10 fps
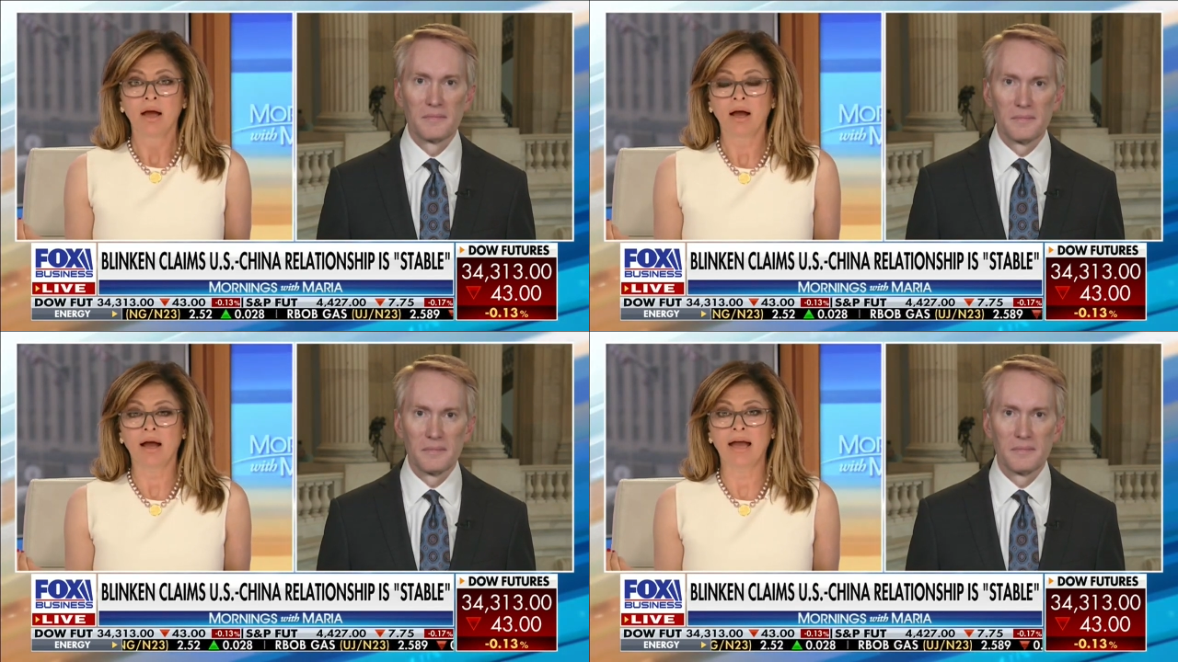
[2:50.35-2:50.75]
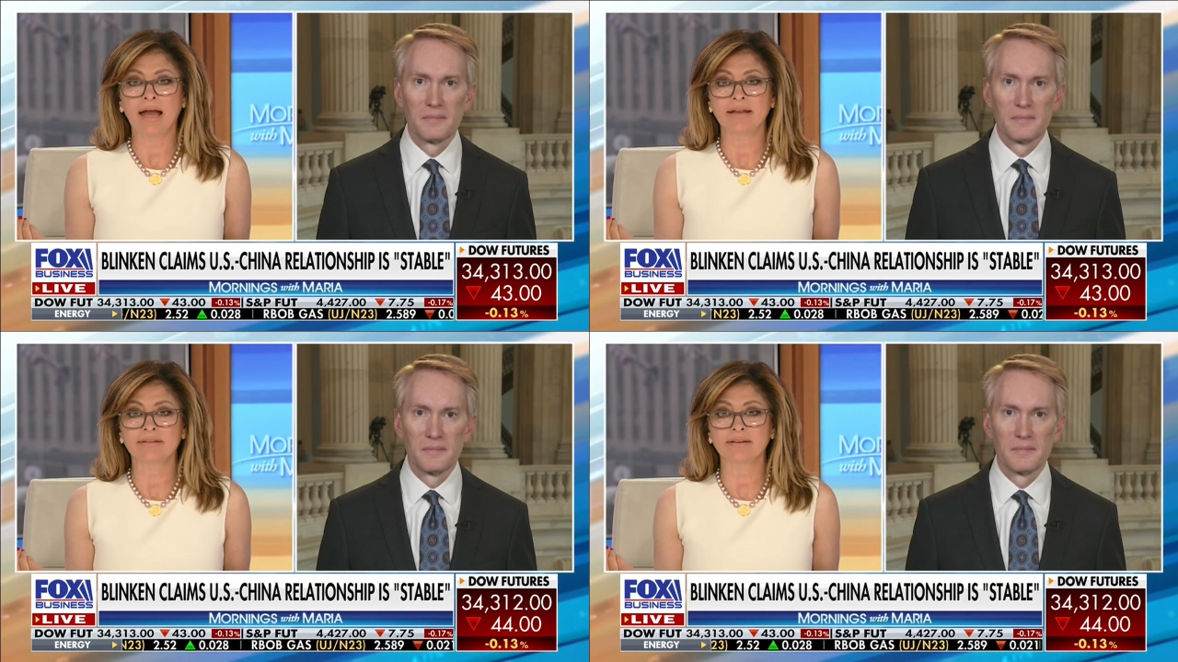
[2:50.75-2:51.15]
Speaker 1: Uh,
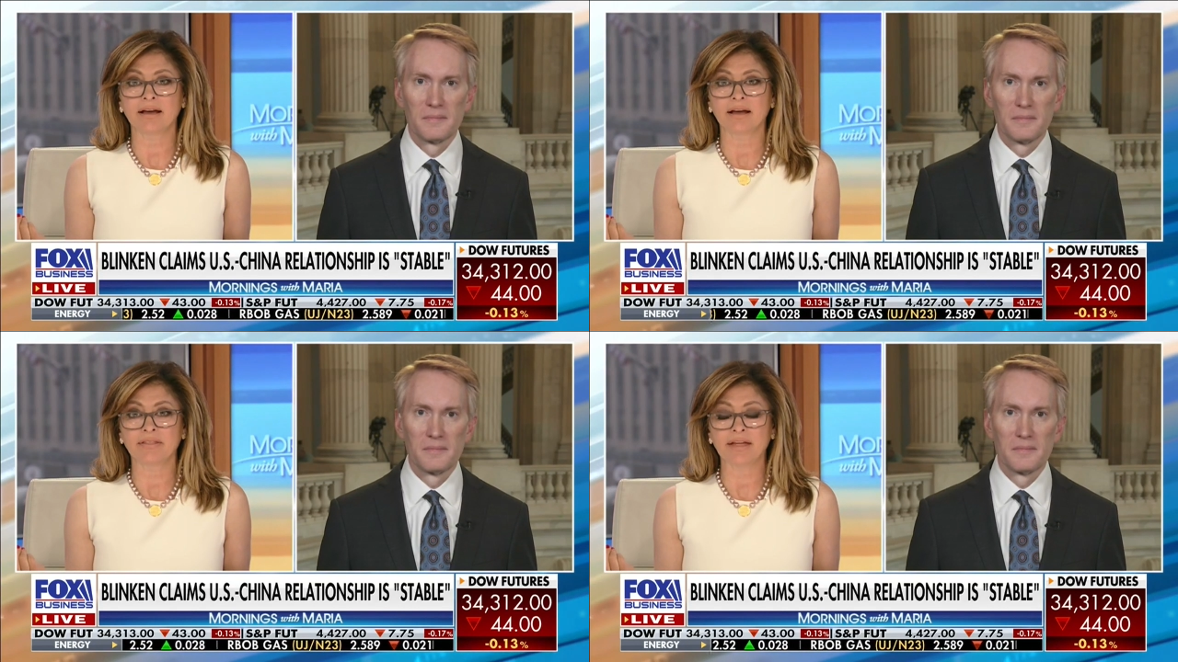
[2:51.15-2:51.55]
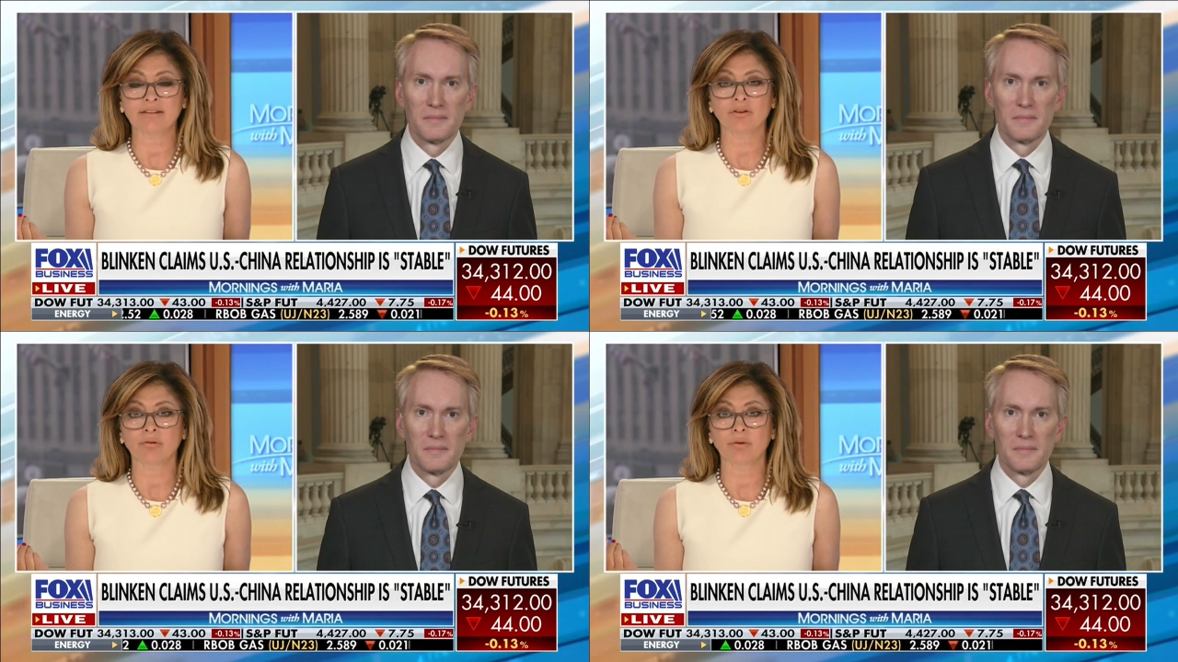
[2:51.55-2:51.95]
and uh,
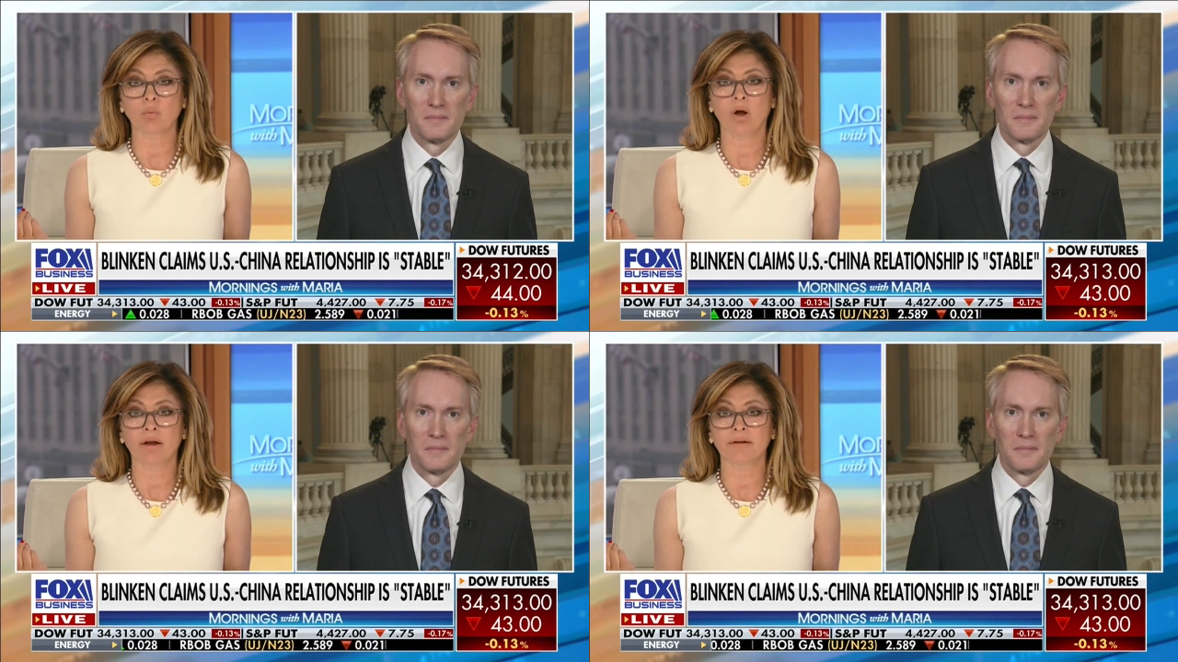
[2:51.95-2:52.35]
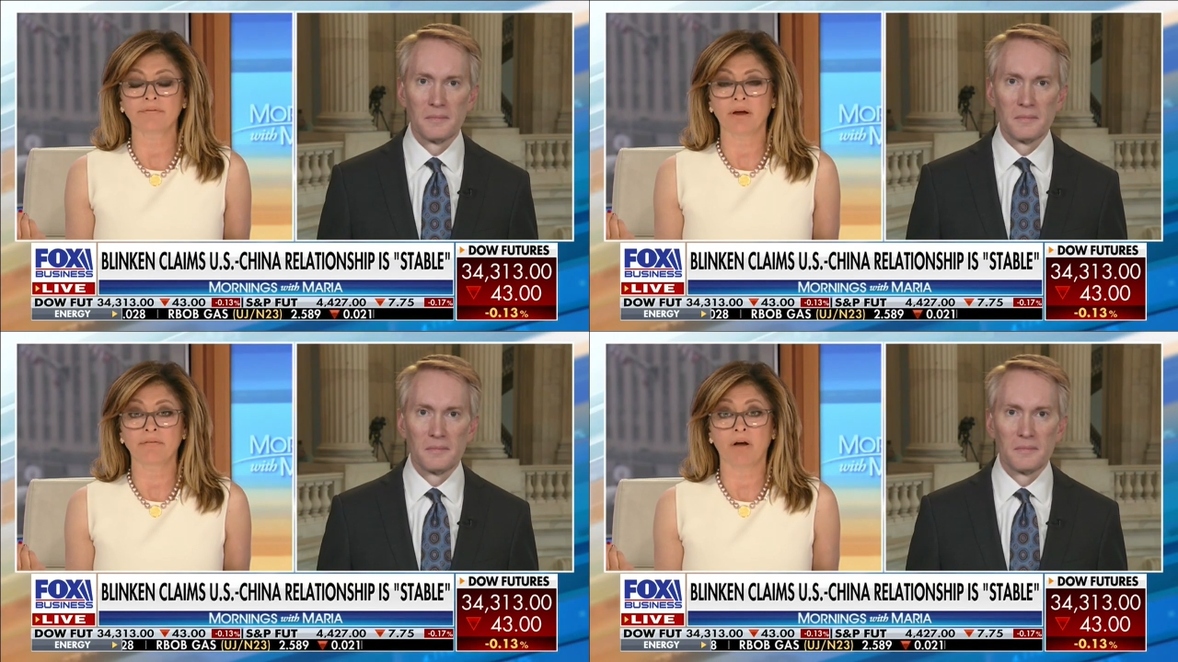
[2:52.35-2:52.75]
that's only one
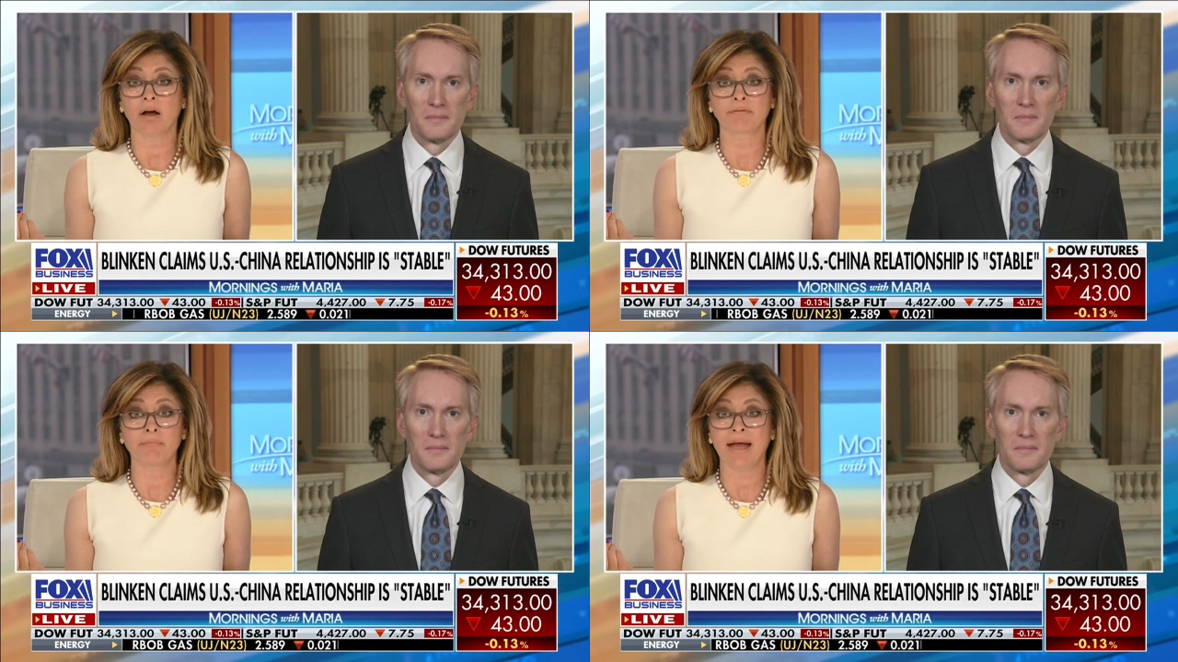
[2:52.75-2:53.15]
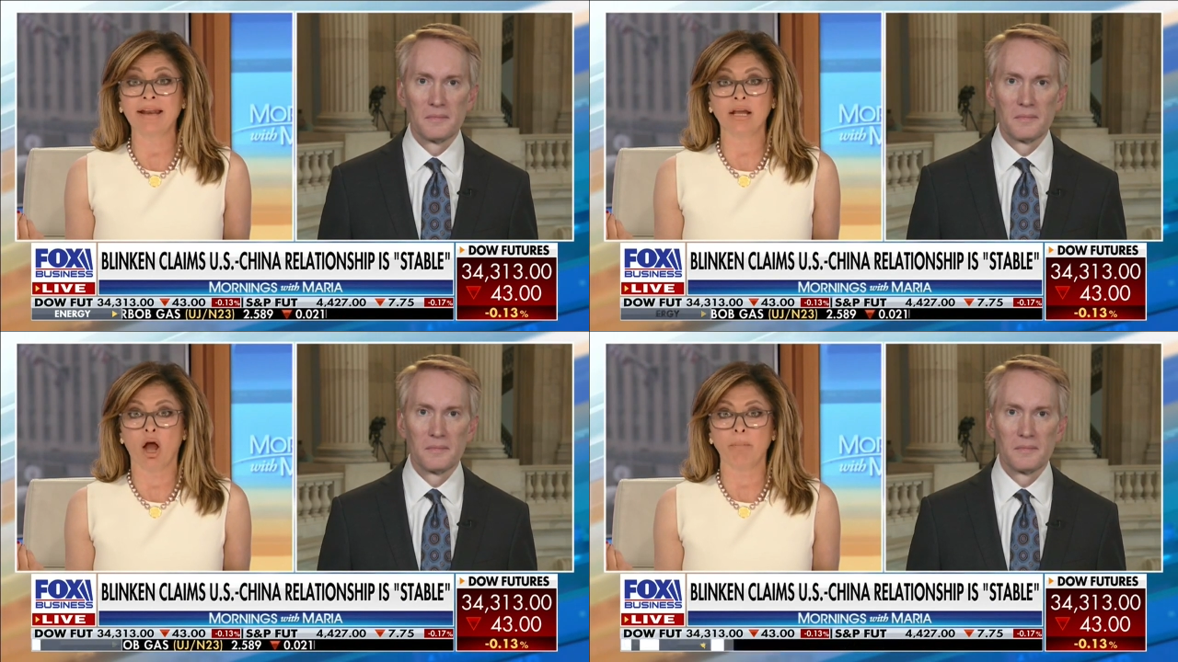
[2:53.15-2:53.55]
of, of, of,
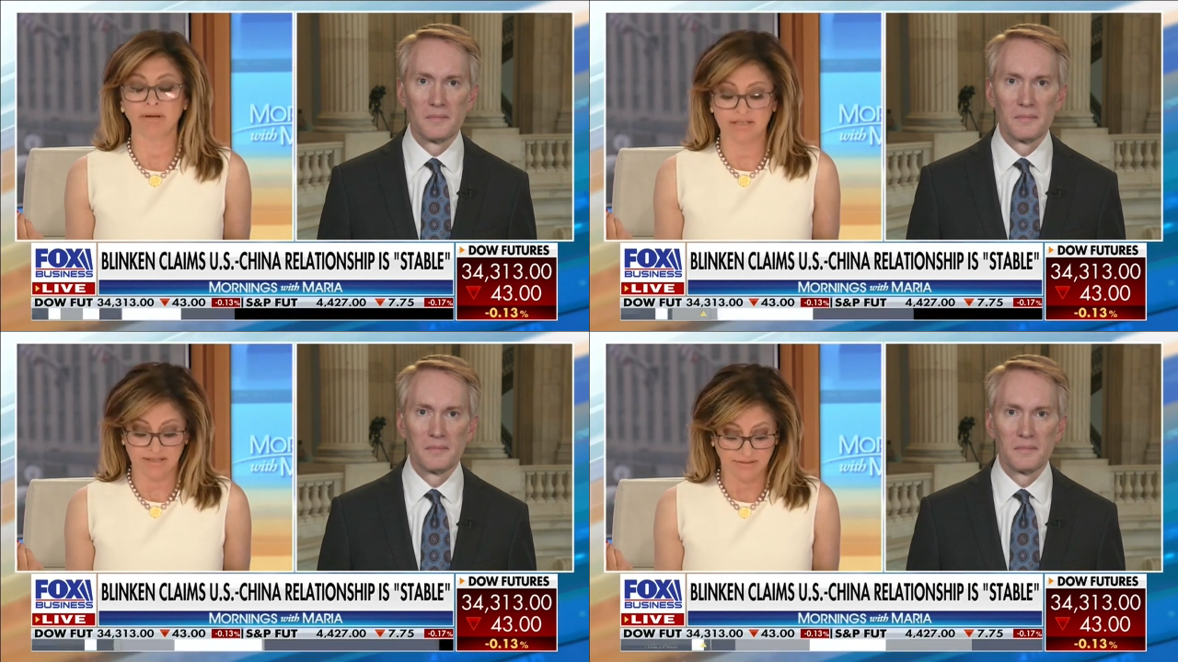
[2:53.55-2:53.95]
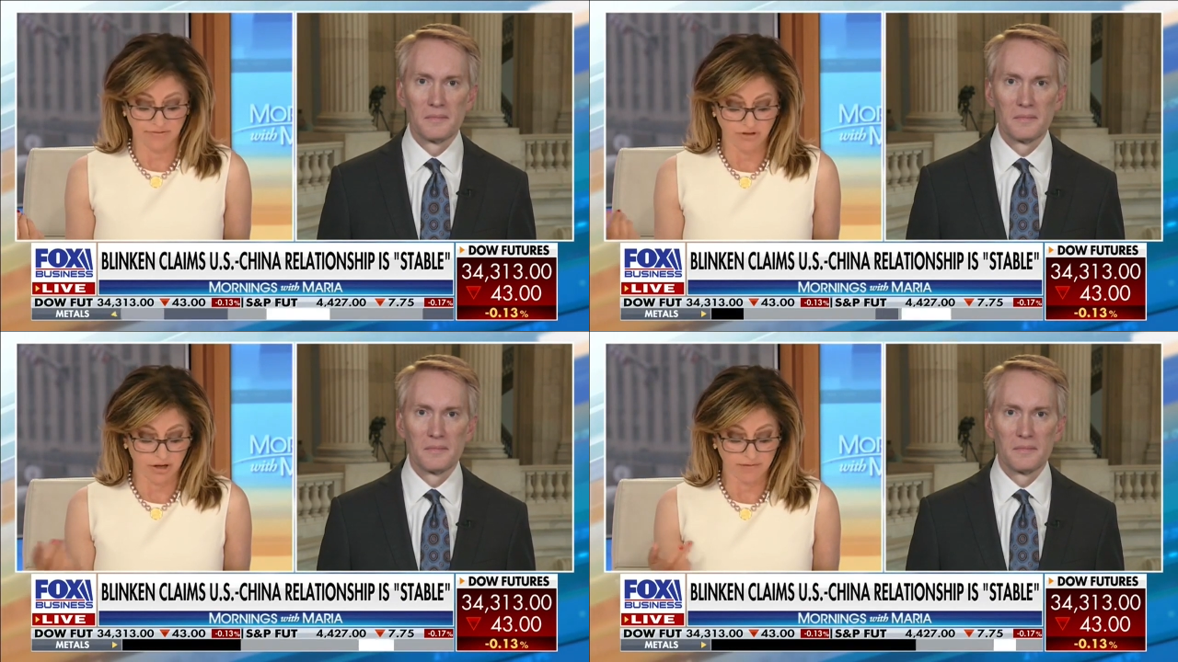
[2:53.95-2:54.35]
many companies that
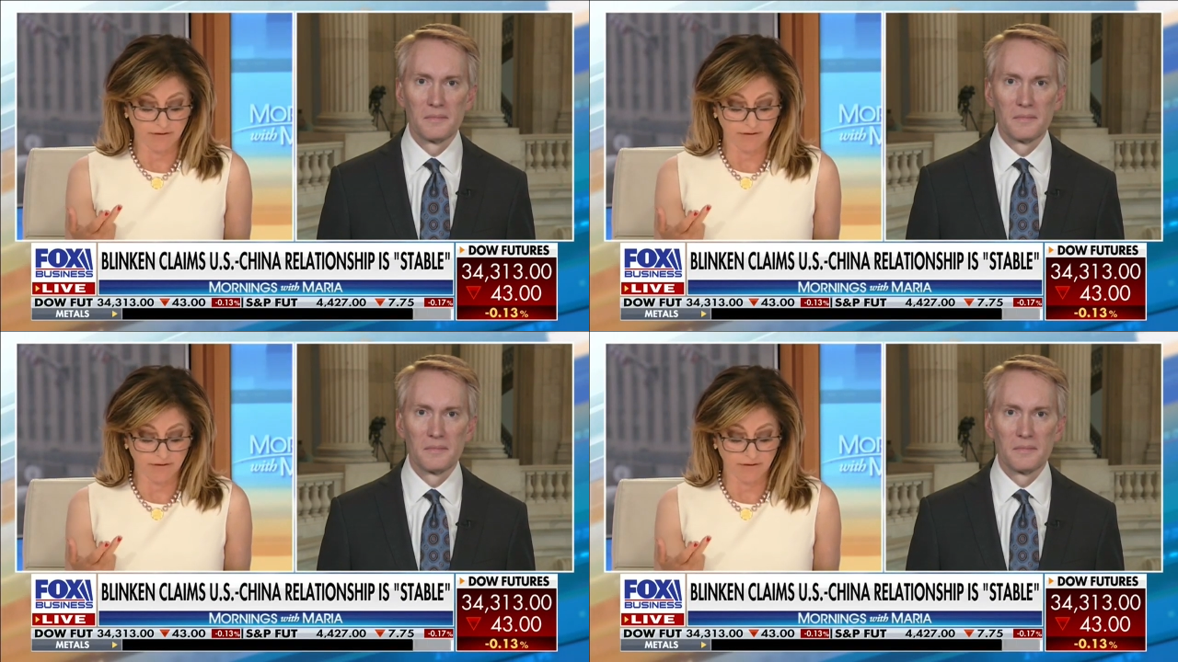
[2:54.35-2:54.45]
they've done it.